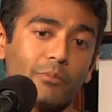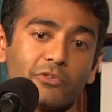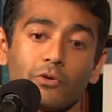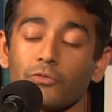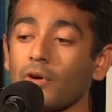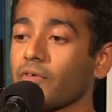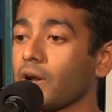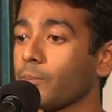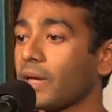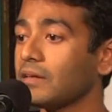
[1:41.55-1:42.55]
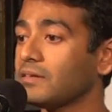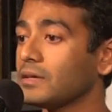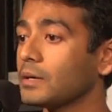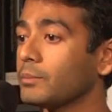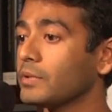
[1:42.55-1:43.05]
So if you ever had a
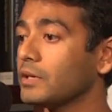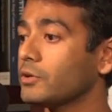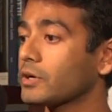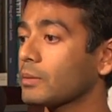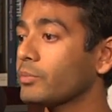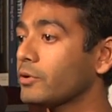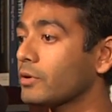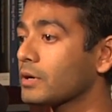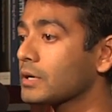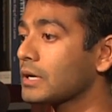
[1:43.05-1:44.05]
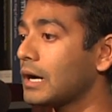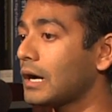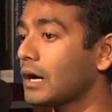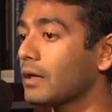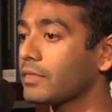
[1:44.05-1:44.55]
Pentium in your computer,
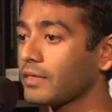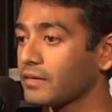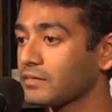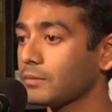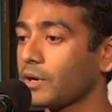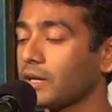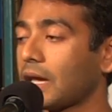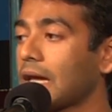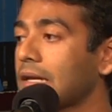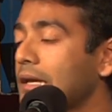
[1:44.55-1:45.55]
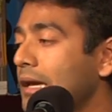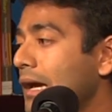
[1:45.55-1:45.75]
thanks to my dad.